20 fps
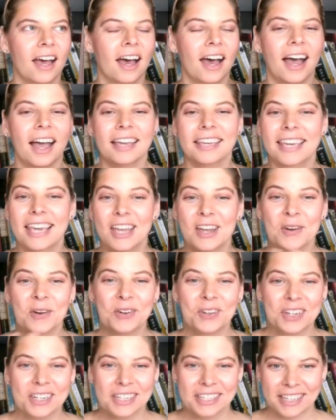I can't
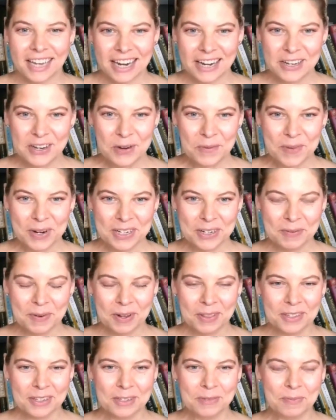really say too much
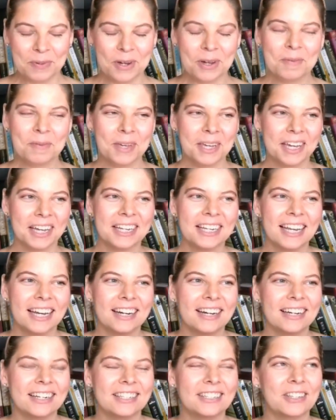about this book because
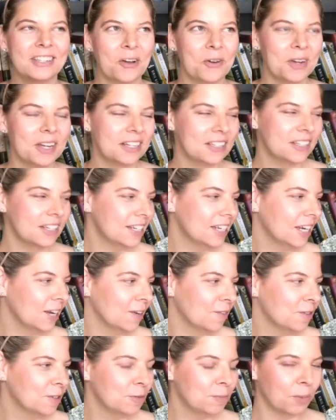it's so easy to
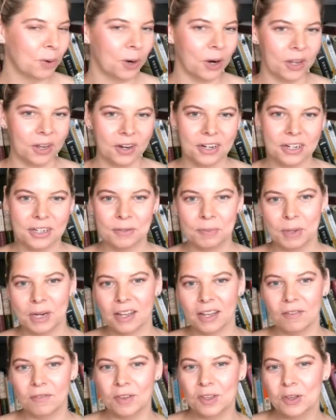give spoilers, but
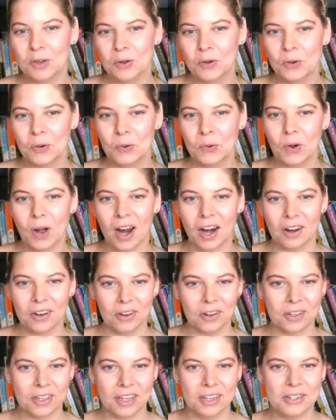if you are
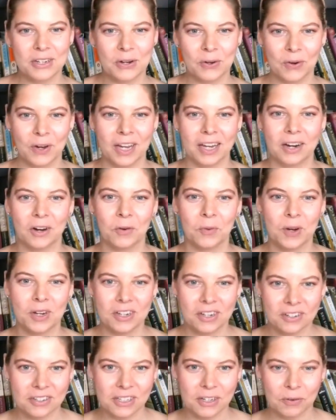looking to read a
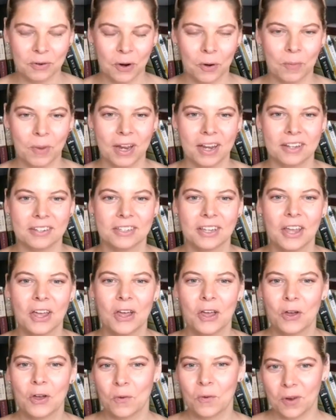Regency romance
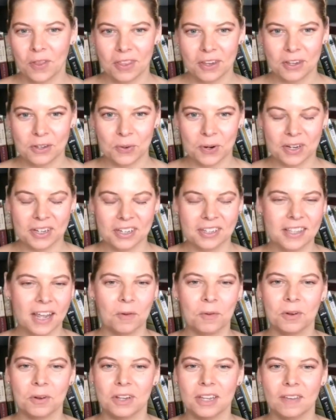with a twist
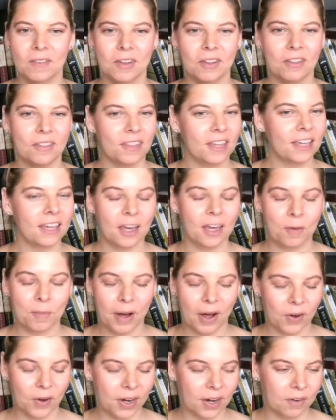that will leave you thinking
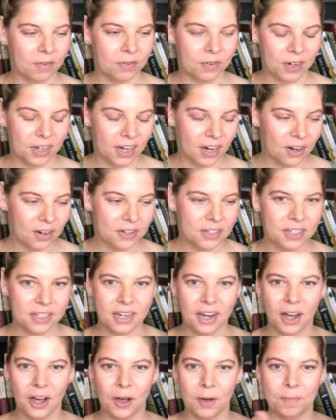about it for years to
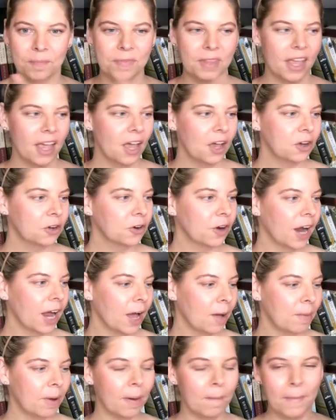come,
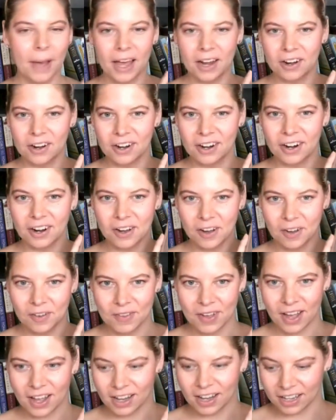grab A Matter
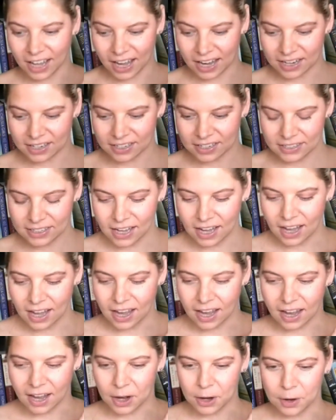of Class.
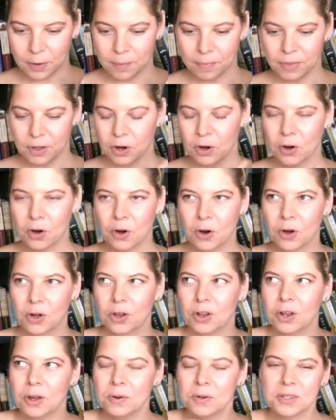The
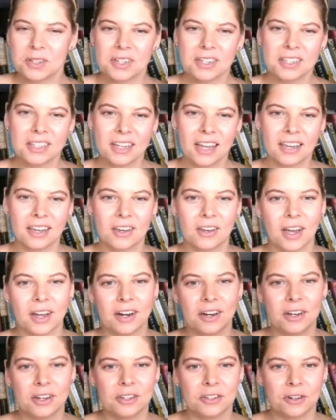closest thing I could
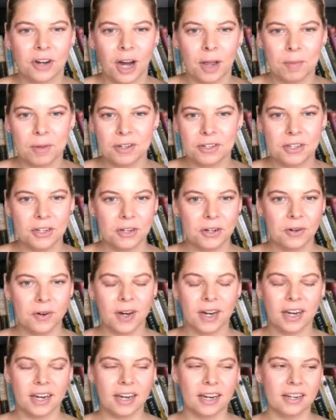kind of describe it to
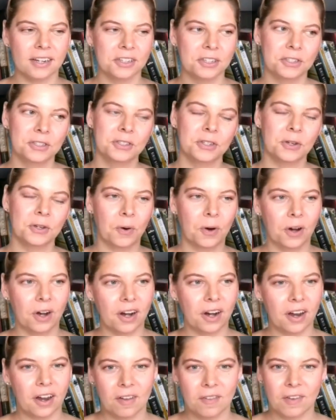is
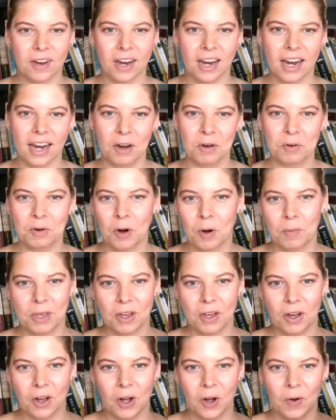sort of a
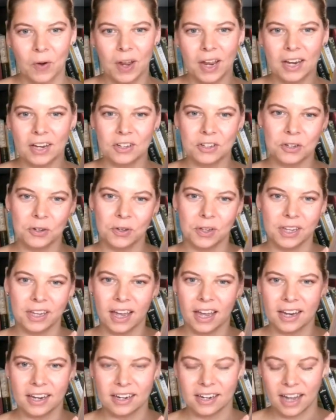Romeo and
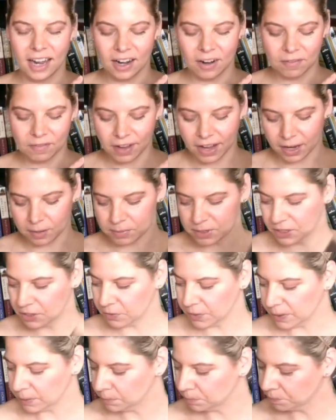Juliet kind of vibes
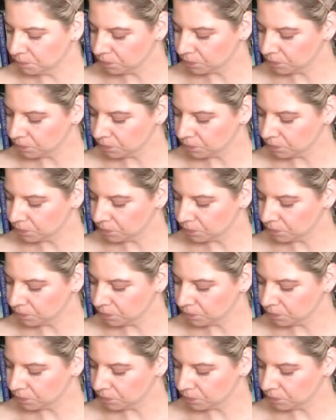to it.